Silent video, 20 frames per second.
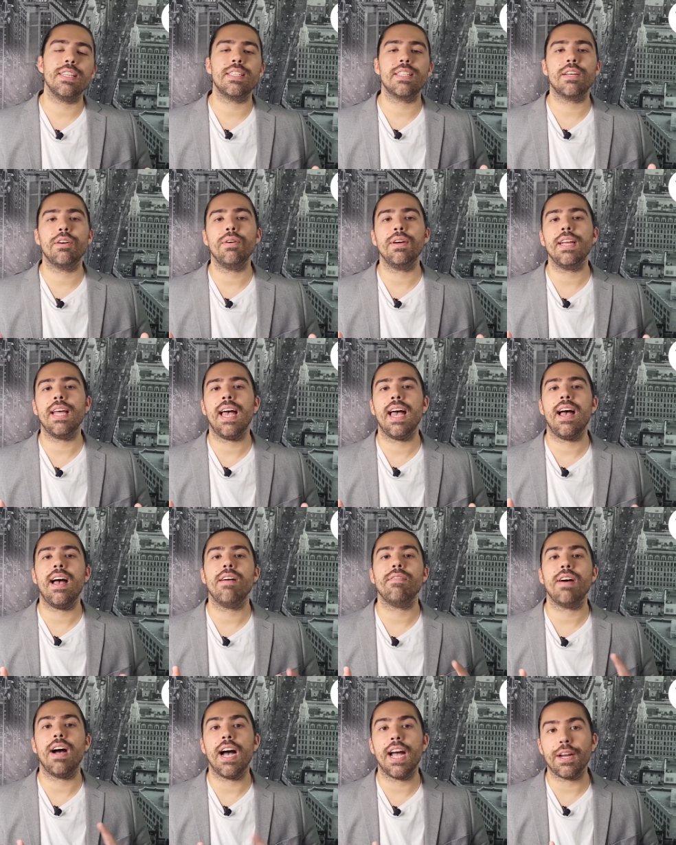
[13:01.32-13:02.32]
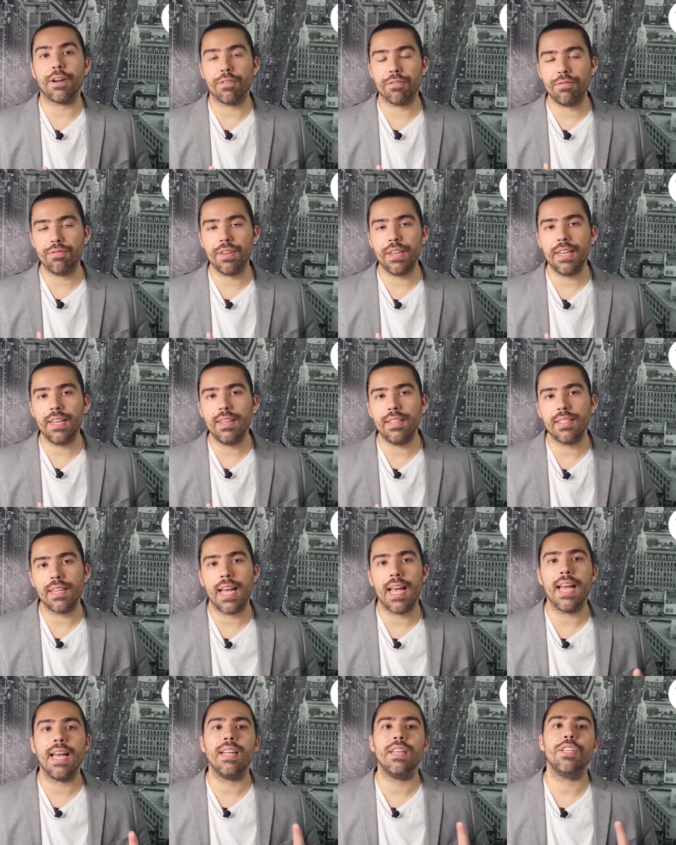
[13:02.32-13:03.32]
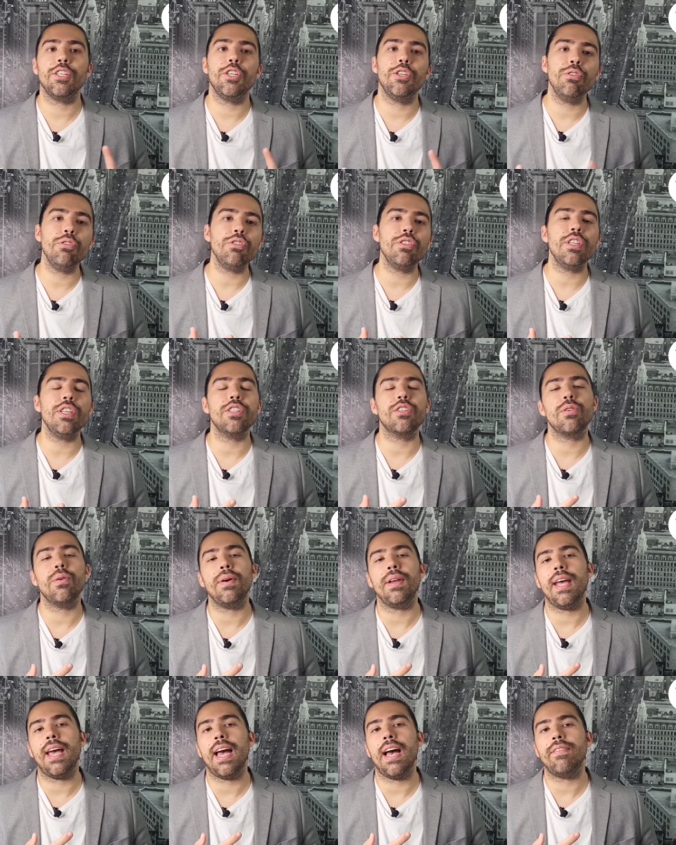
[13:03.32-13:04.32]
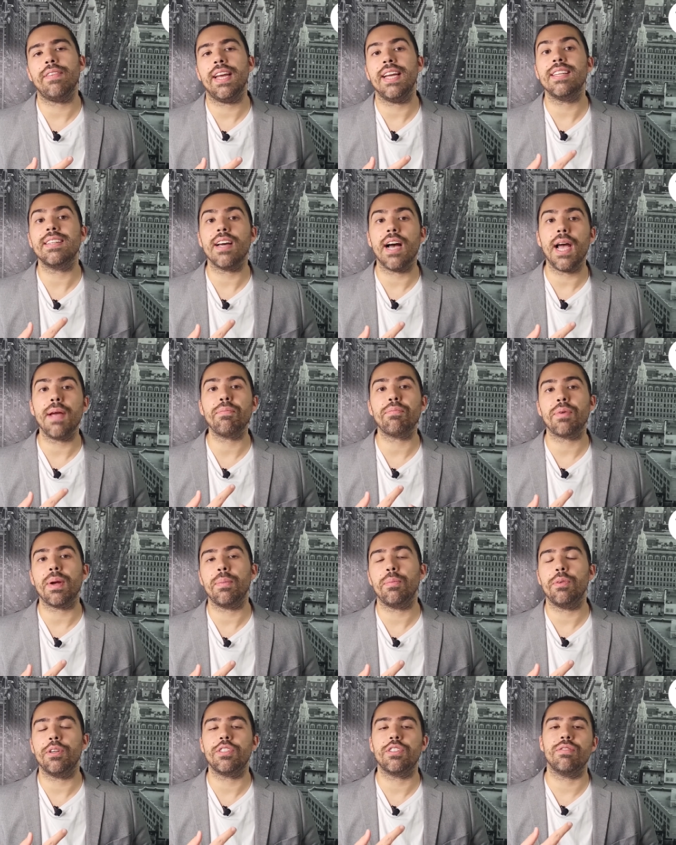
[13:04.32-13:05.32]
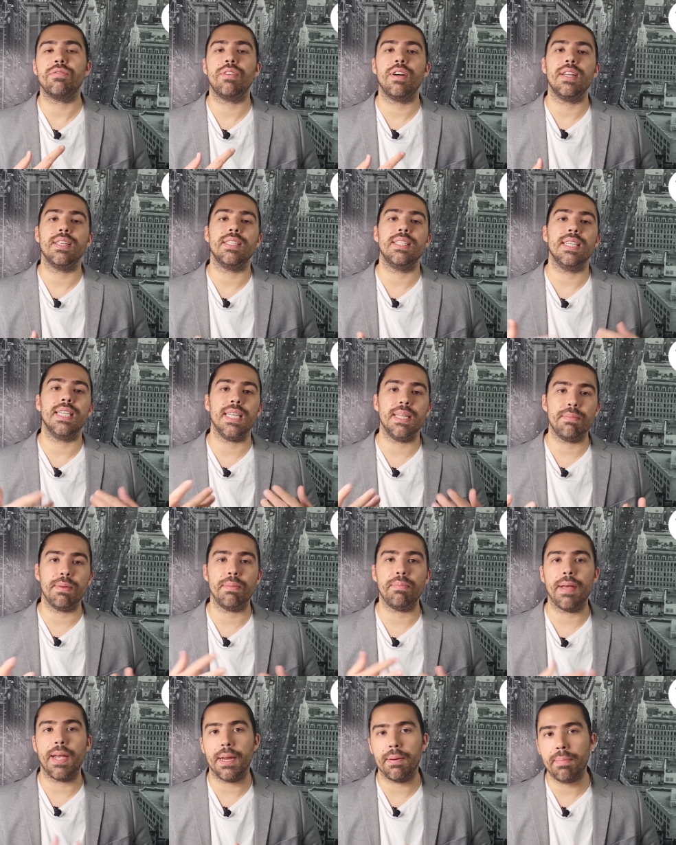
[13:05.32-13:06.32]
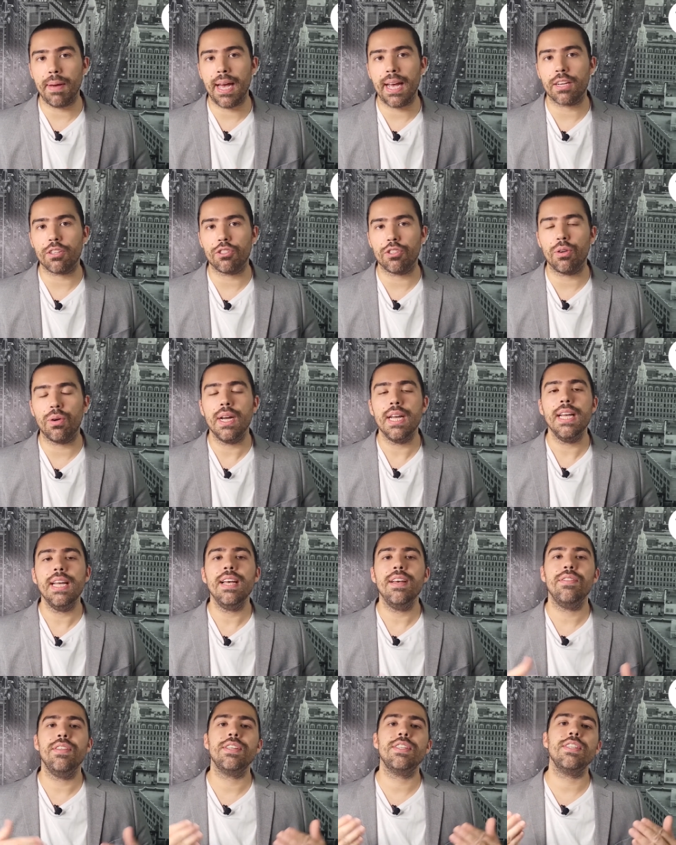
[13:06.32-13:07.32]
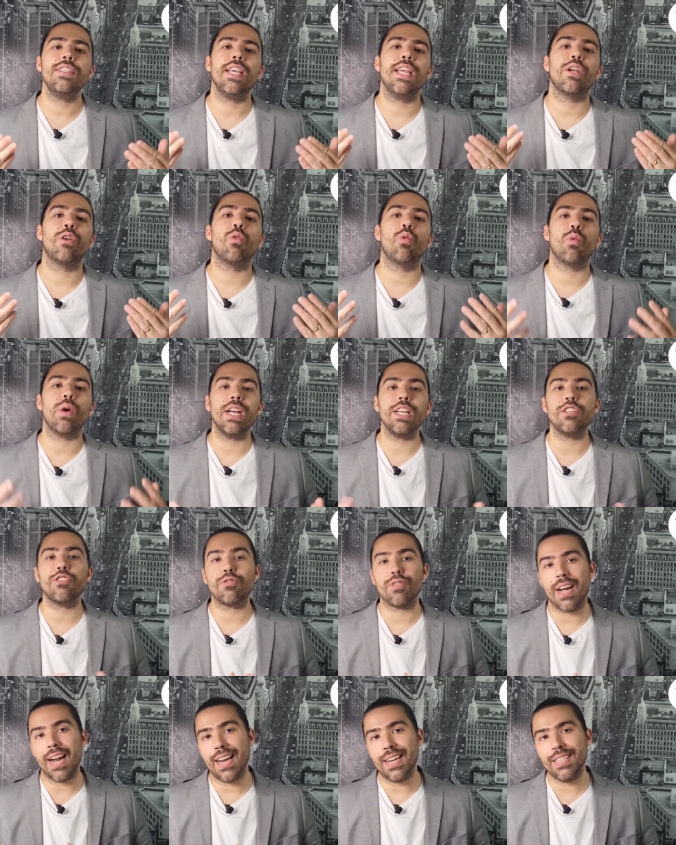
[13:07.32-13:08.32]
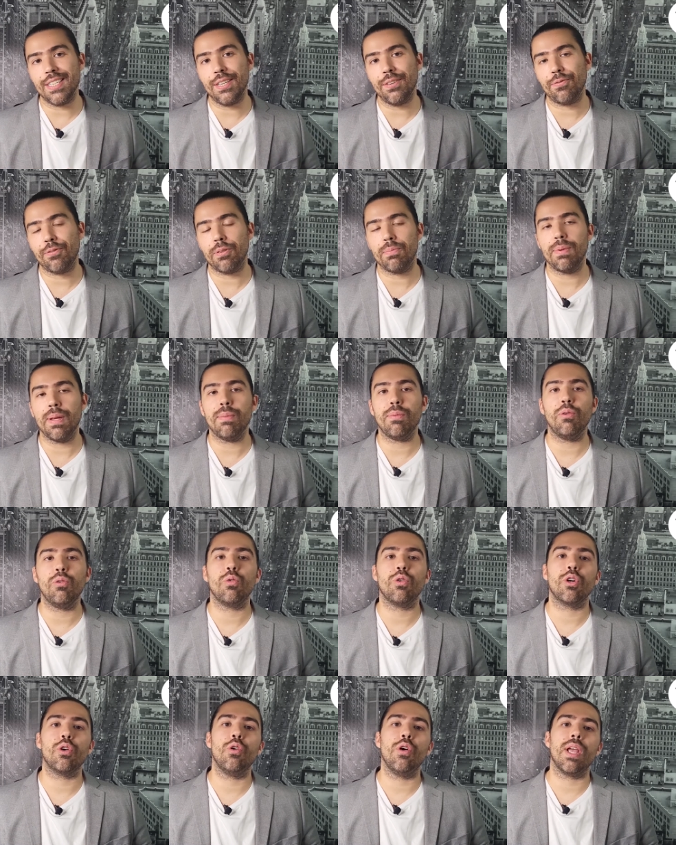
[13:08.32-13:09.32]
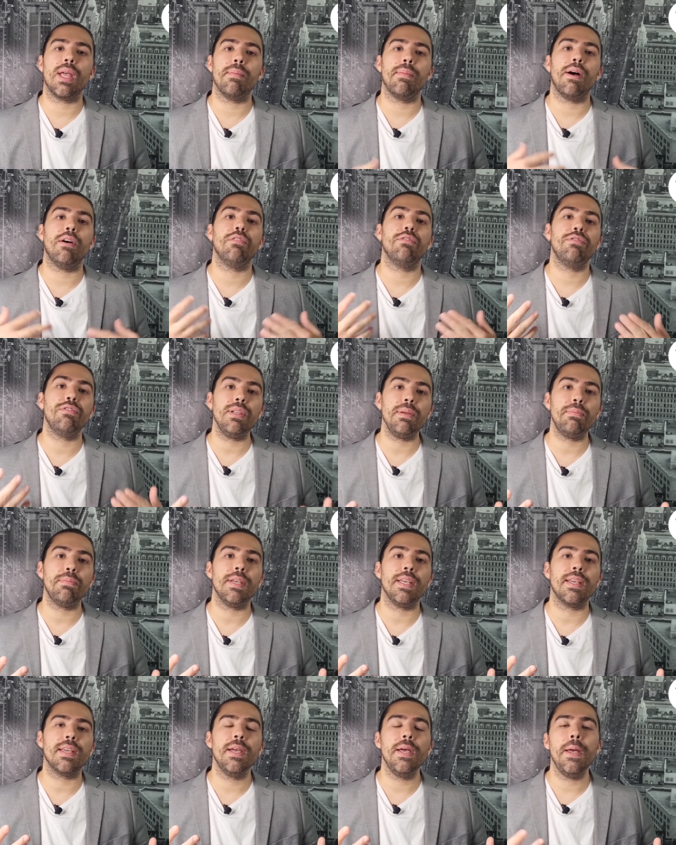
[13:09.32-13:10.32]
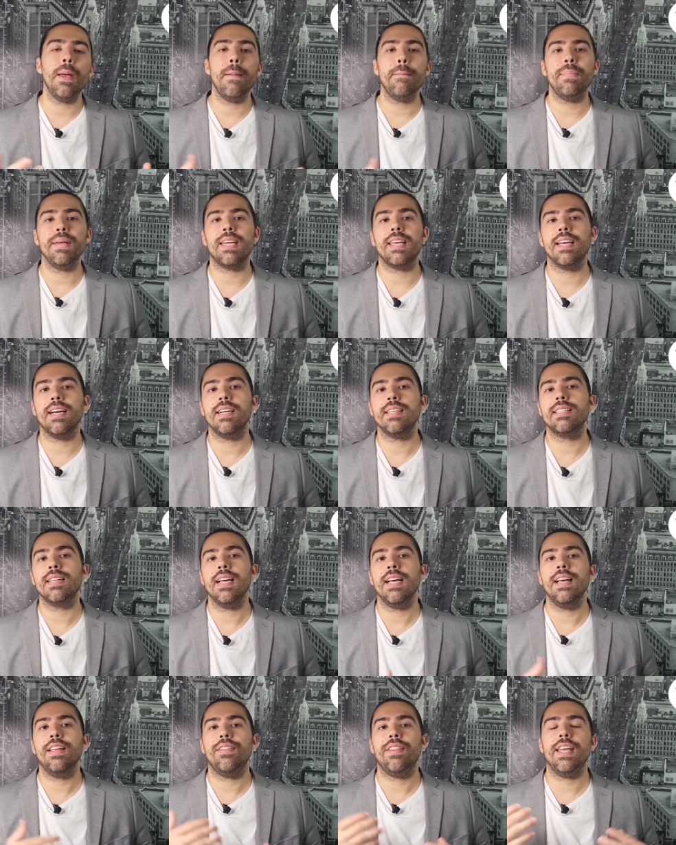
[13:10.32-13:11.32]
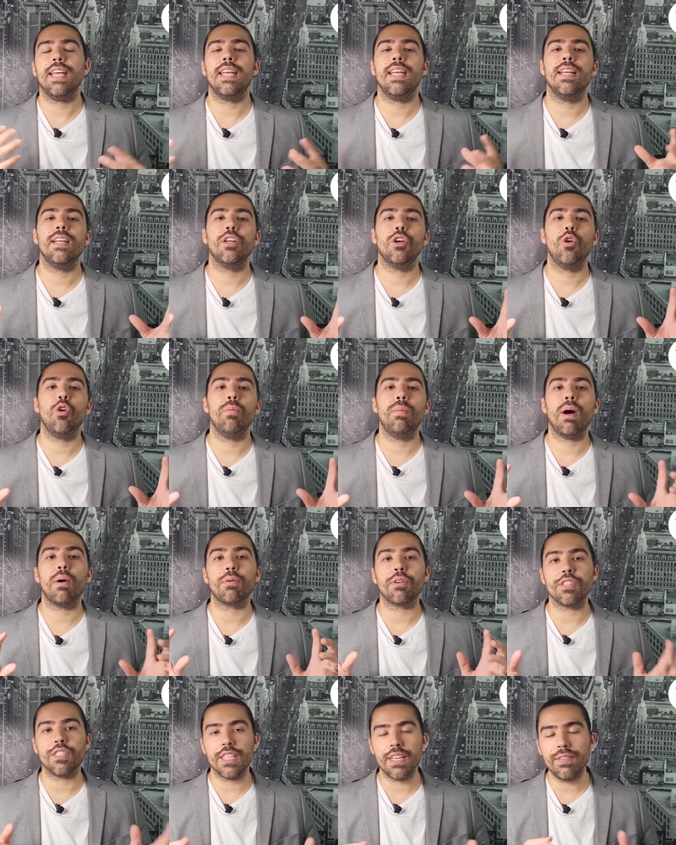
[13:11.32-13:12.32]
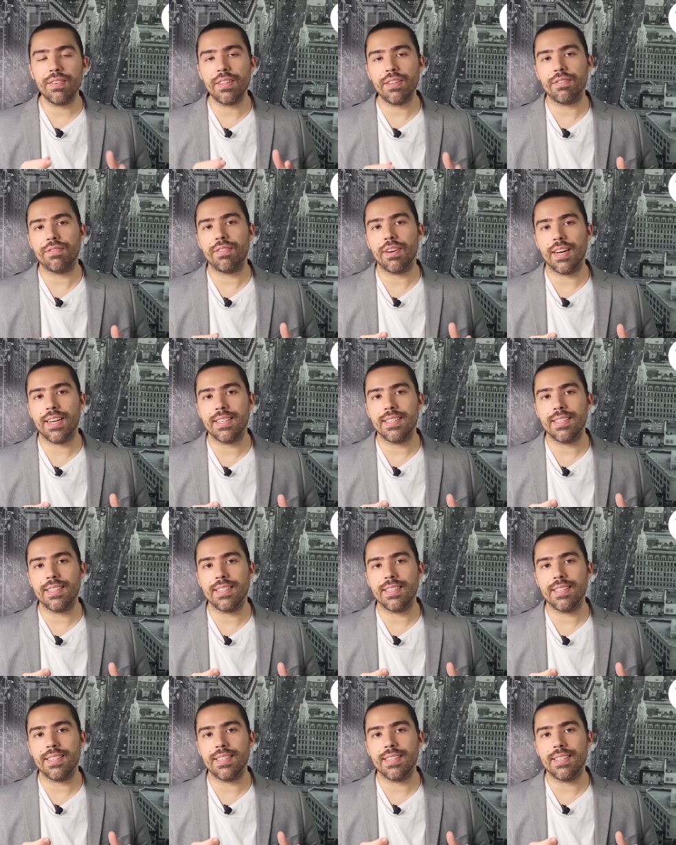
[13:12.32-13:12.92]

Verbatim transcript: going to have higher fees and usually it's going to have a time frame in which the funds need to be paid back. So this is a great strategy for people who are going about flipping because they can go about receiving the funds,